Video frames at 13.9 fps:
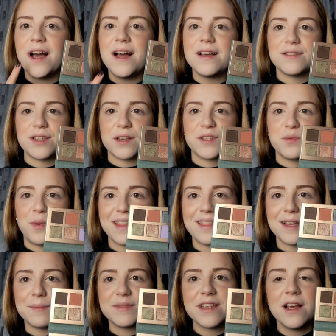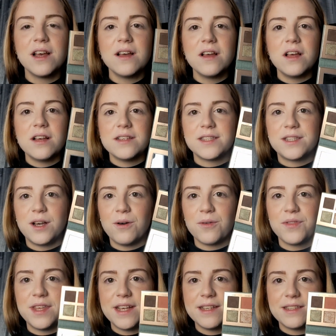have such white lips. So
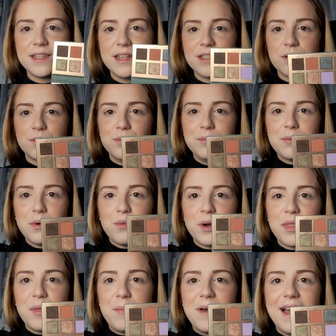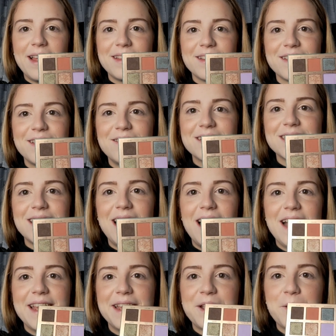this is what the palette looks
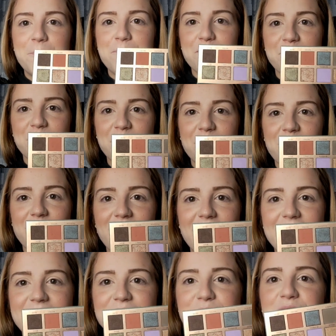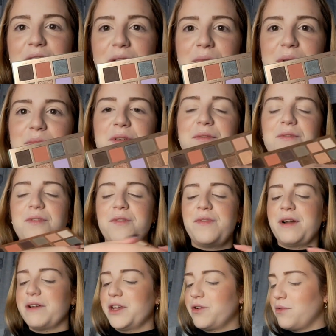like. It's very beautiful,
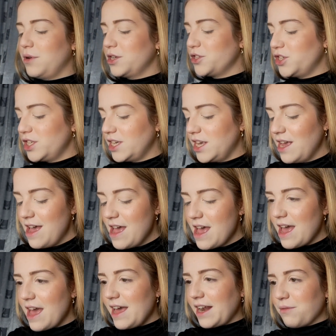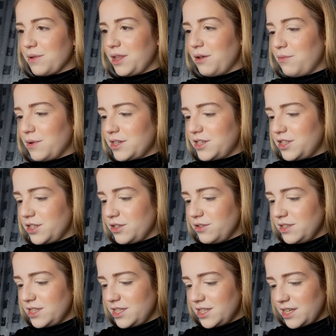very grungy, and I really wanted to
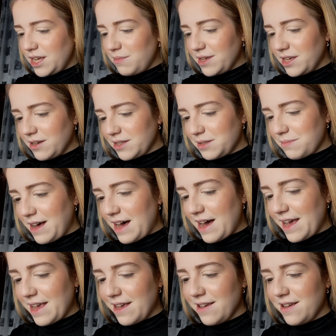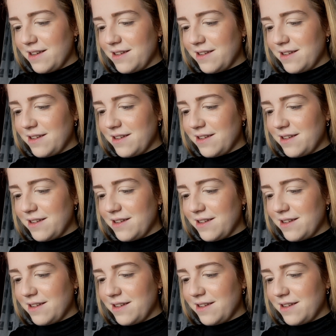use it today because my